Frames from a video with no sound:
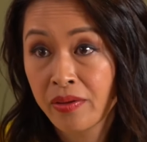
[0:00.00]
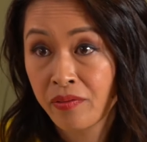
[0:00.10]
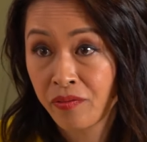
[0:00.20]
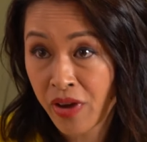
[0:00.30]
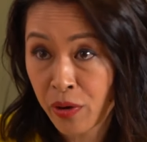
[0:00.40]

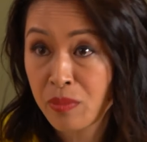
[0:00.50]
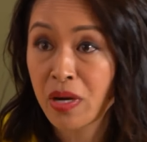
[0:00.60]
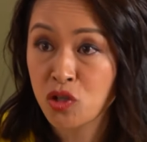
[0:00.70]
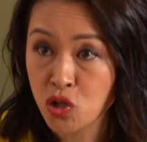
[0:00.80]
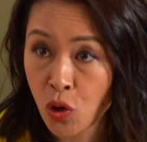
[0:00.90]
very
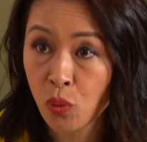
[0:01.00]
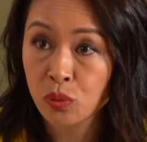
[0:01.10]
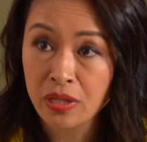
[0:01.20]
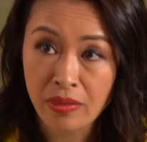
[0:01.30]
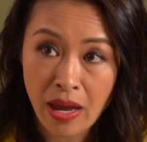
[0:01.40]
much
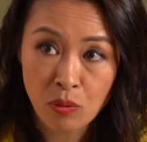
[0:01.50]
holding that